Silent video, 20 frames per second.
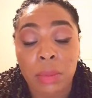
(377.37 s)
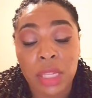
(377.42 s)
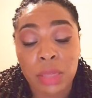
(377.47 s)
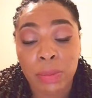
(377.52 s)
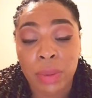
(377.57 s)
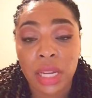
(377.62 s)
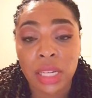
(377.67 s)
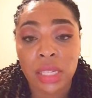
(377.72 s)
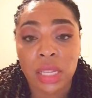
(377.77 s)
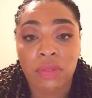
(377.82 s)

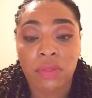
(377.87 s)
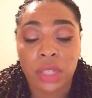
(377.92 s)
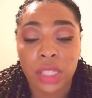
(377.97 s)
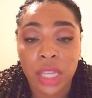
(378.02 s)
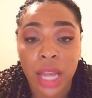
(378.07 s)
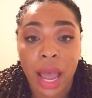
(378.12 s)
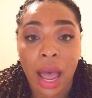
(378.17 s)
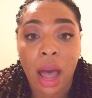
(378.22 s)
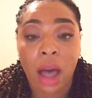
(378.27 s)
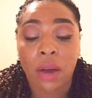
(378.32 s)
especially if a
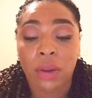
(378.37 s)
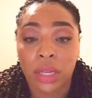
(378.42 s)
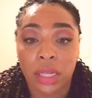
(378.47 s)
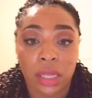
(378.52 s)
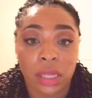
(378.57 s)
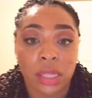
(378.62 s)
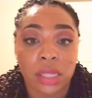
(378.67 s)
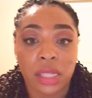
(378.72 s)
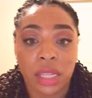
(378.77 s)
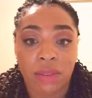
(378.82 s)
child
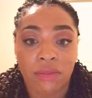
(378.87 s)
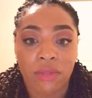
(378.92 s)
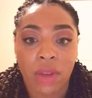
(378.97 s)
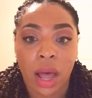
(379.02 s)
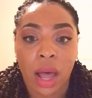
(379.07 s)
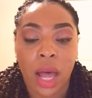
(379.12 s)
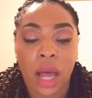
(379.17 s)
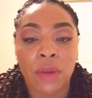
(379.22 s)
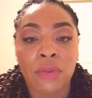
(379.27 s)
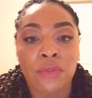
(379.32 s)
is
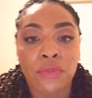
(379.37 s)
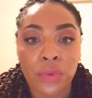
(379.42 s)
involved.